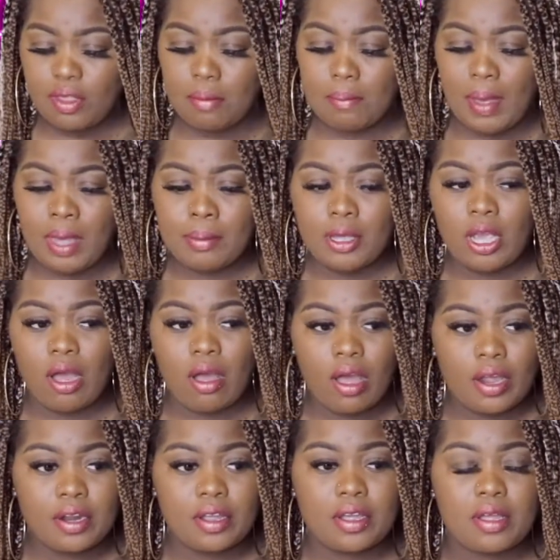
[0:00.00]
maybe
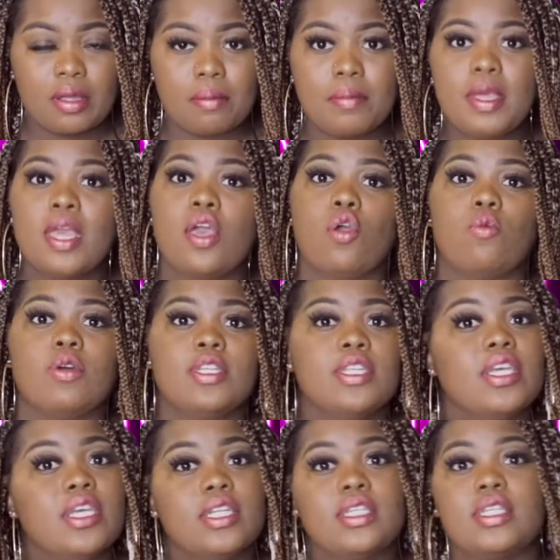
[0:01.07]
Autumn was
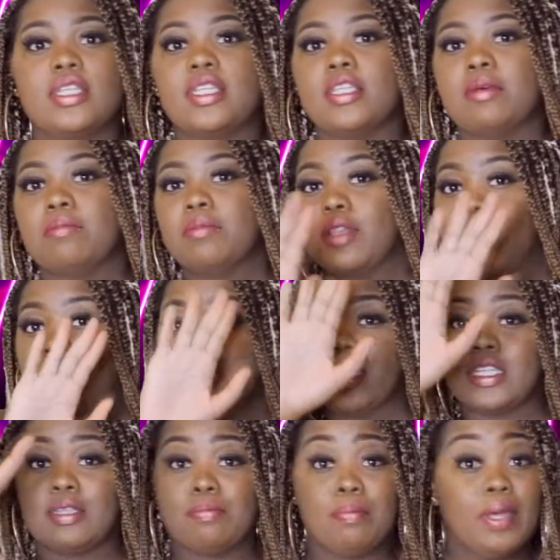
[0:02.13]
into some
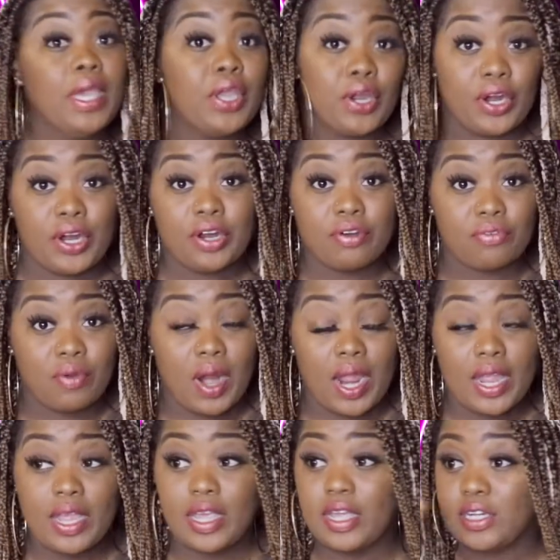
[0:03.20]
things bigger,
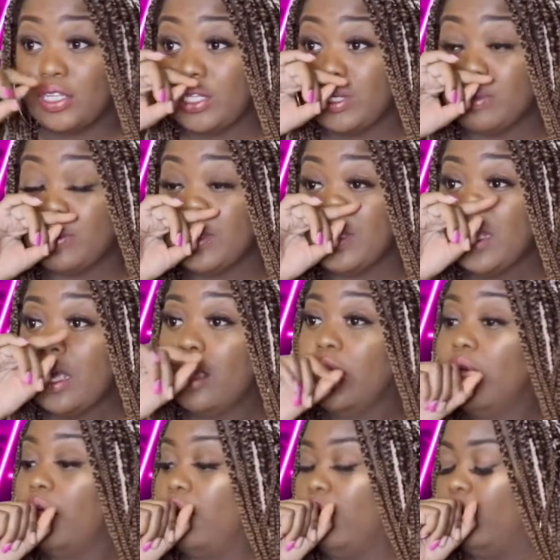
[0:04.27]
right? And she was
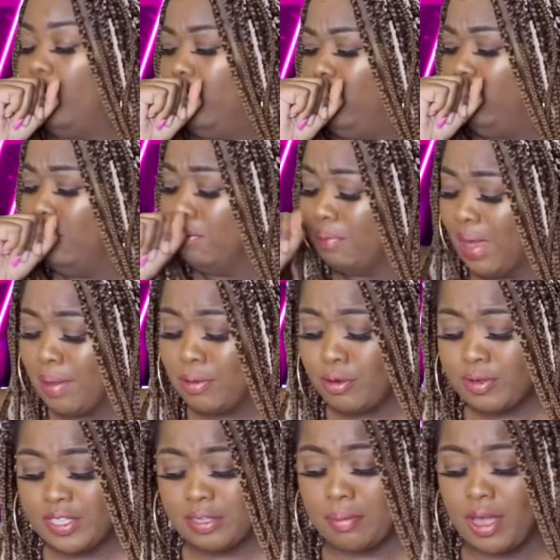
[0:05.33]
maybe
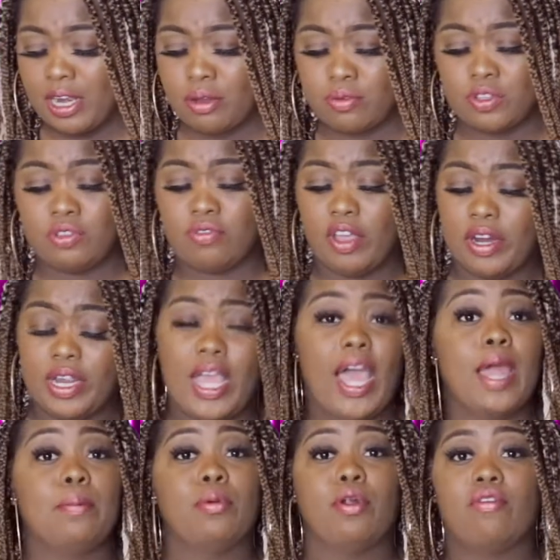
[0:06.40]
with somebody who was very
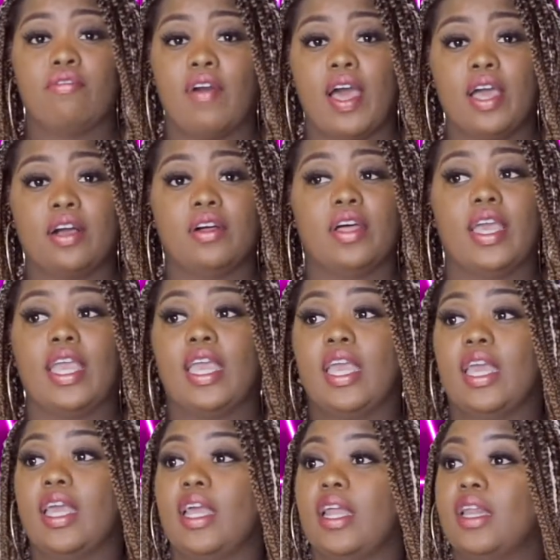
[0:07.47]
high profile
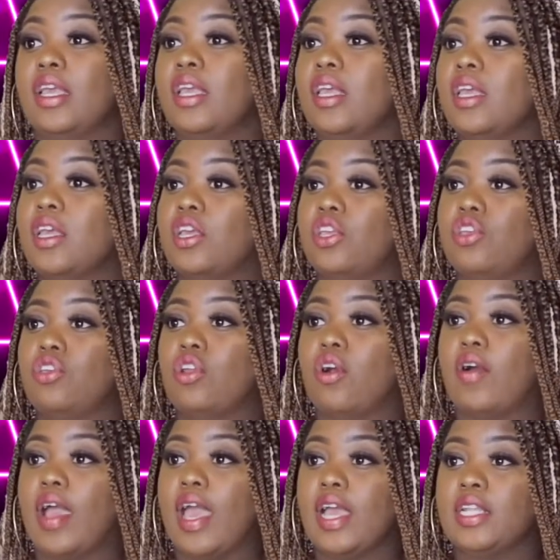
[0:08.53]
and, you
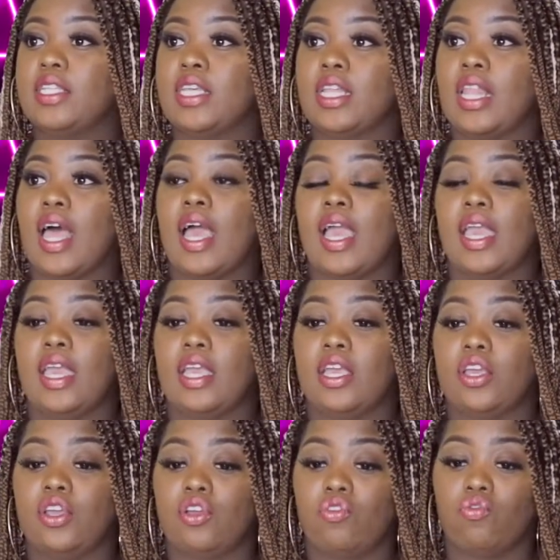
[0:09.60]
know, had to like
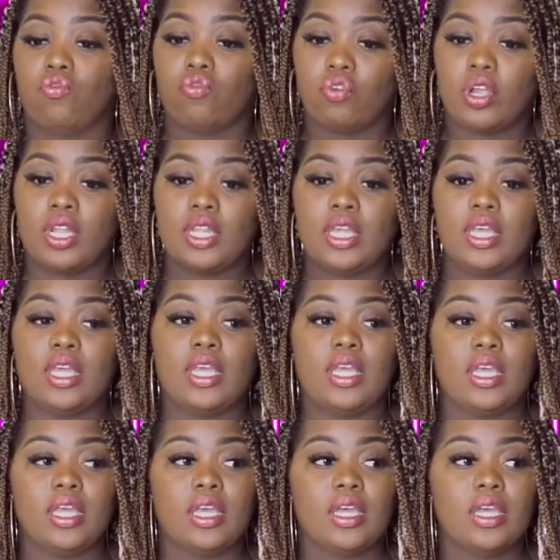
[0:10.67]

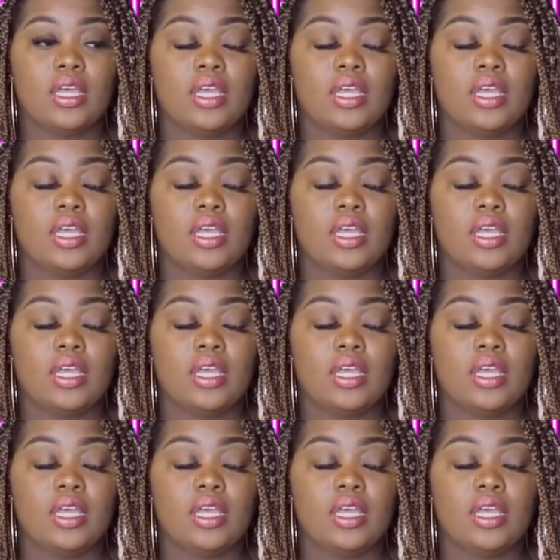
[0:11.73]
really